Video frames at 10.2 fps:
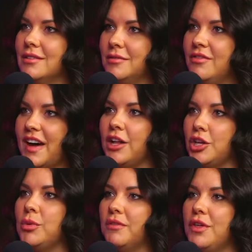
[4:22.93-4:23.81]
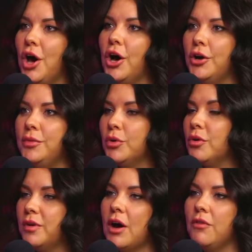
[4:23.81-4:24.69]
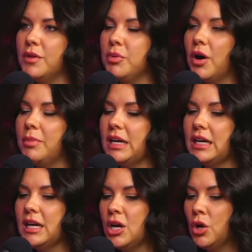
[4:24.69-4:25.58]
value of the home or of the property.